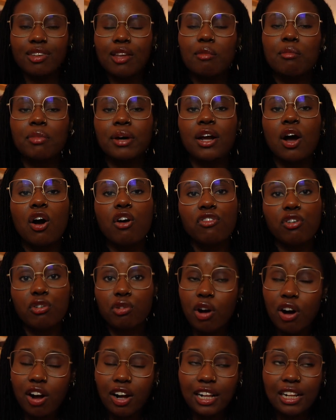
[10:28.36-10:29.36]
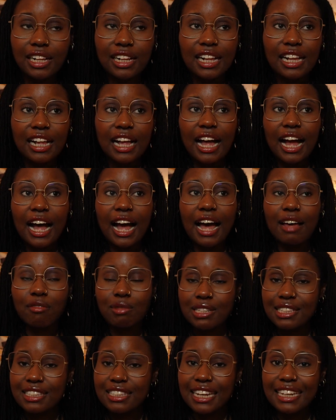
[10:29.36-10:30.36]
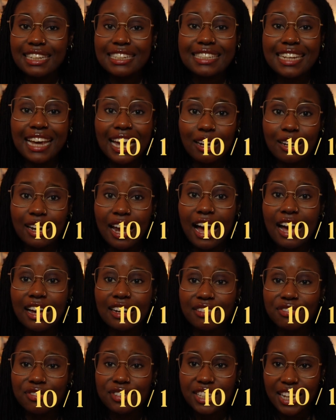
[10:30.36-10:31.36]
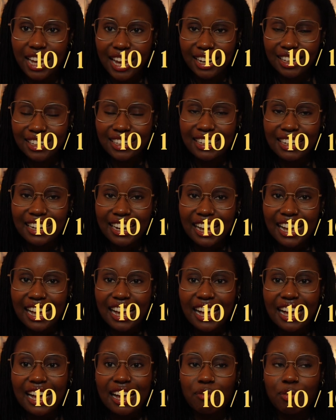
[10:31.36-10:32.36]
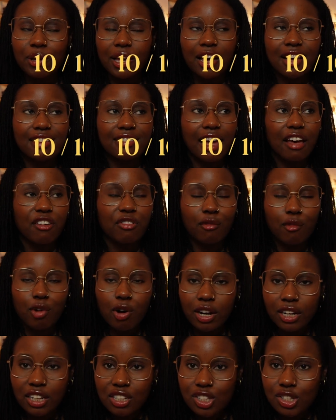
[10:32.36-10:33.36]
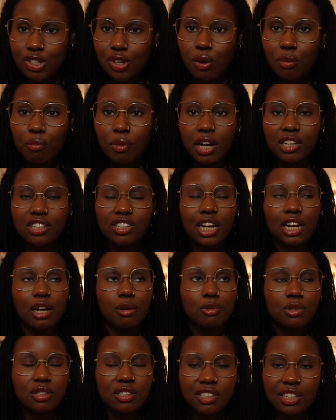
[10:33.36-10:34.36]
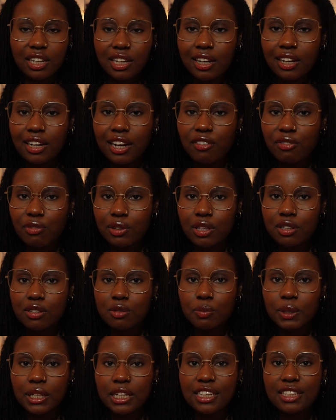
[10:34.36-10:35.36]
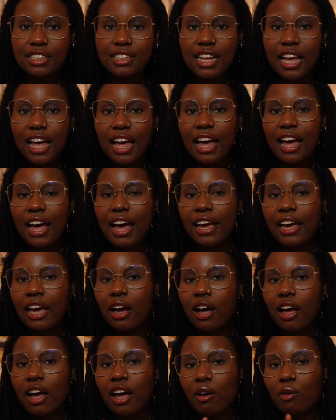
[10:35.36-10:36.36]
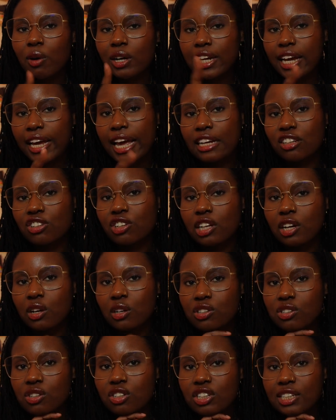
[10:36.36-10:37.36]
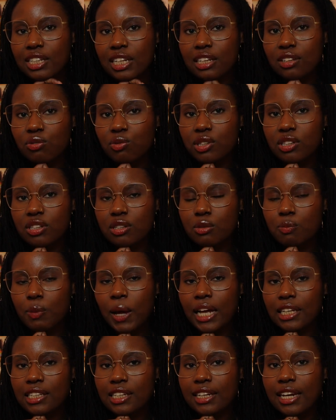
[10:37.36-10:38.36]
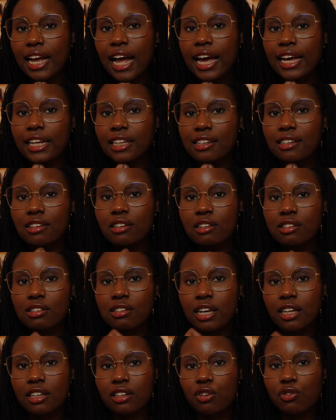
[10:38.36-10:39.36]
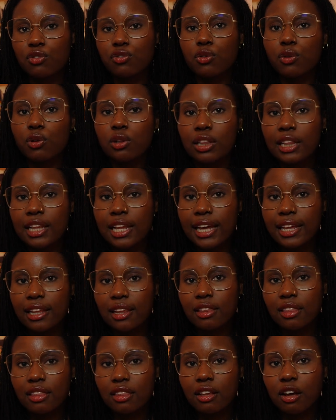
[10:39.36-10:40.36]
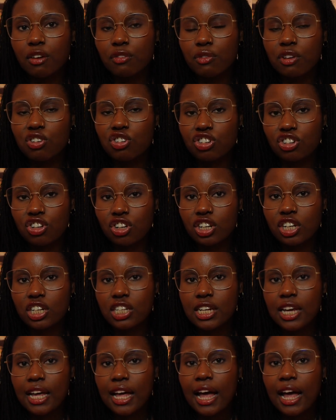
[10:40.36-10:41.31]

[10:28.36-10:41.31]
but overall, I must say 10 out of 10, because I've worn it so much and I'm still in love with this piece. What I actually also did with this pattern, I didn't take the full length of the shirt.